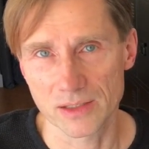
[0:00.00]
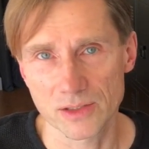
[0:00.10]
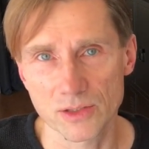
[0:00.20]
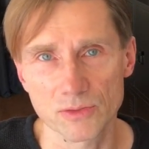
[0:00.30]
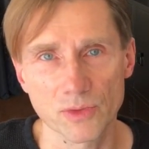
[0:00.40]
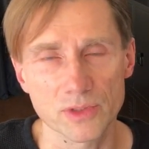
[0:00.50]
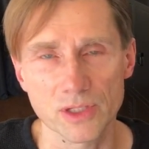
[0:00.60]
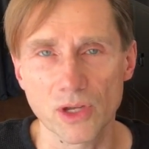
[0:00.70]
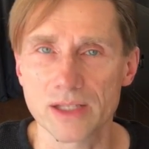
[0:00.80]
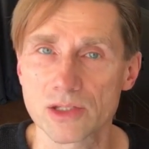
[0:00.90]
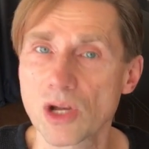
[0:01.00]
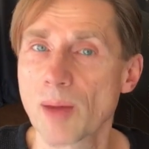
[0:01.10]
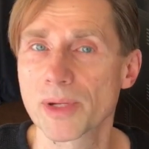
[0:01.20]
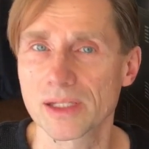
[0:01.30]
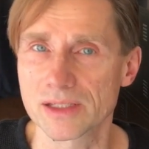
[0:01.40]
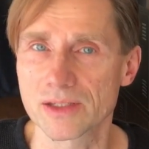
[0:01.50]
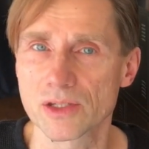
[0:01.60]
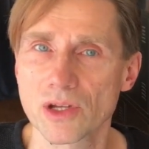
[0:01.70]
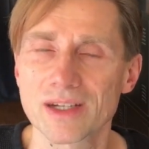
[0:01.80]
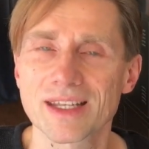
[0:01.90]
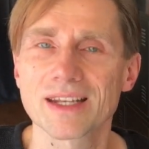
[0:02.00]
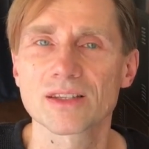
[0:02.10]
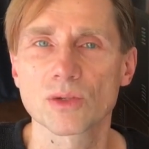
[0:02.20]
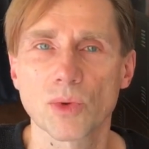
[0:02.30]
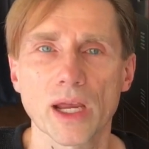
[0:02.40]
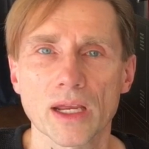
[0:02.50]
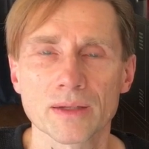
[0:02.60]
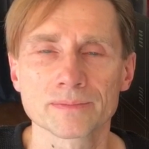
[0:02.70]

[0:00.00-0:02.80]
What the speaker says: to not stop it, at least, to not get in the way.